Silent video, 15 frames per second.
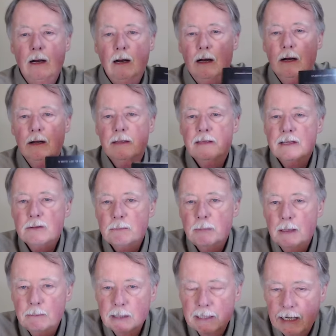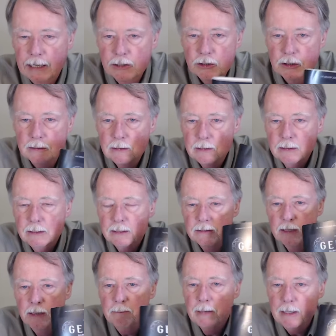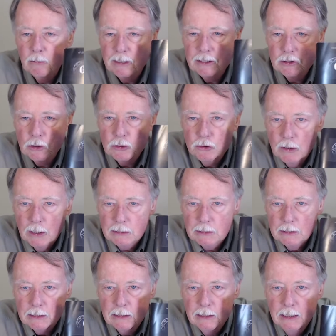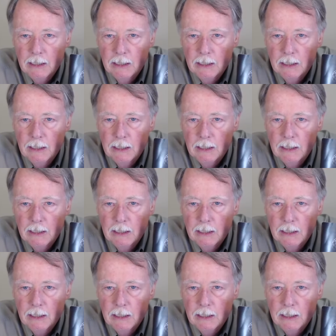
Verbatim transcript: on this publication. It's done by Richard Drucker.